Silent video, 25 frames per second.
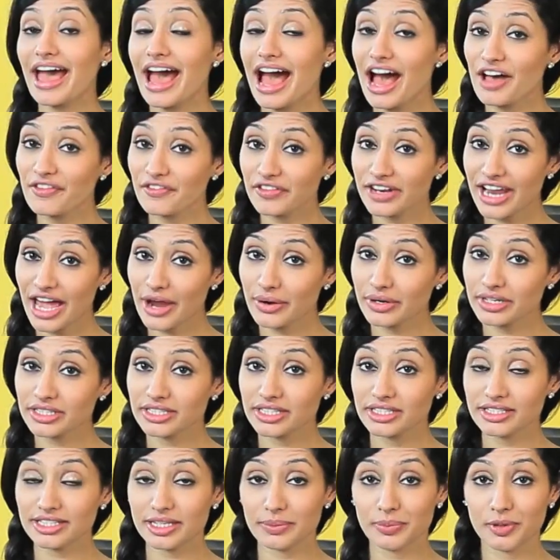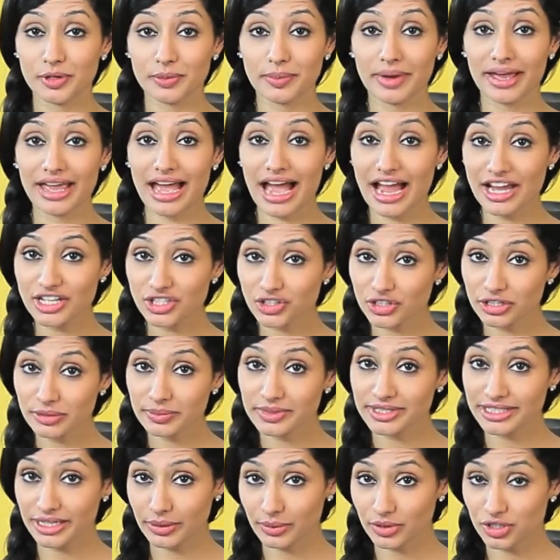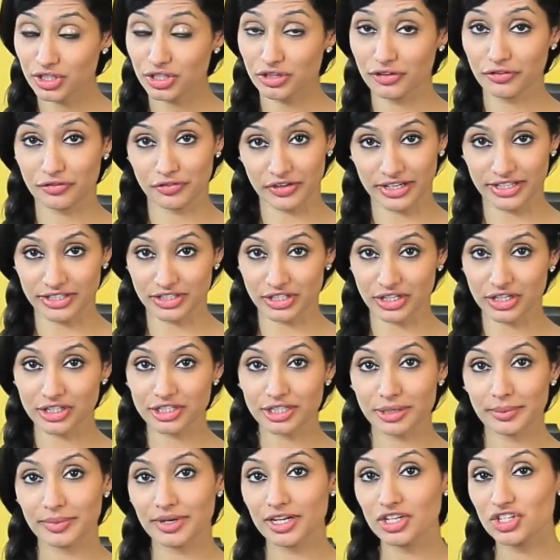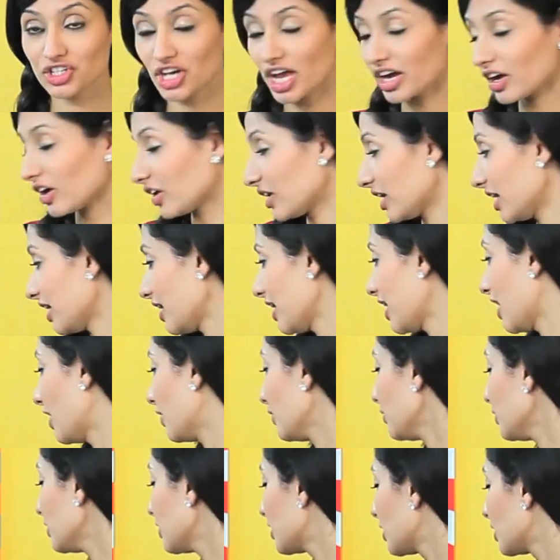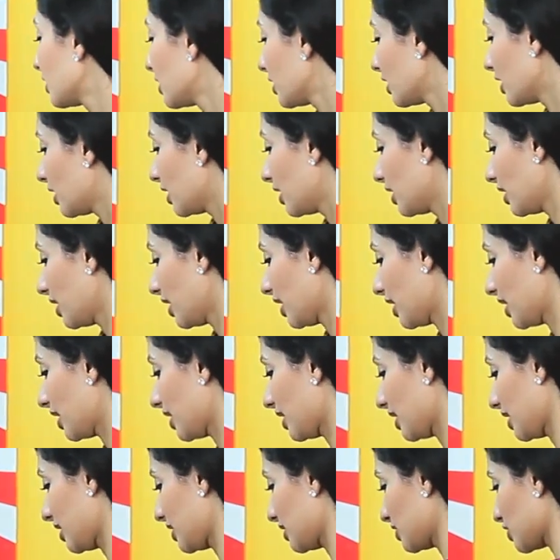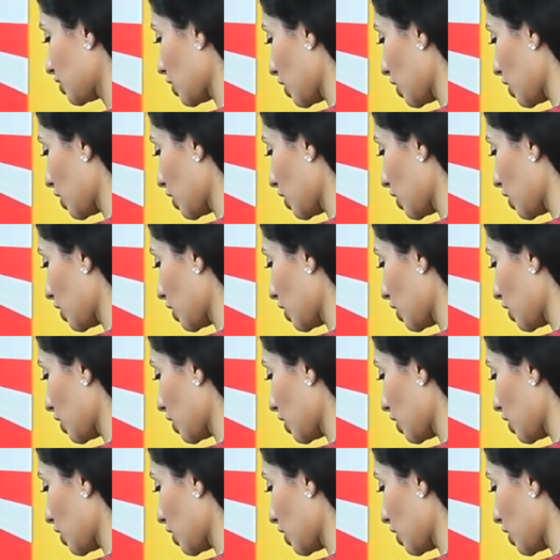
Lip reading: half an hour since I put my ice cream sandwich in the freezer, so I'm going to check on it now and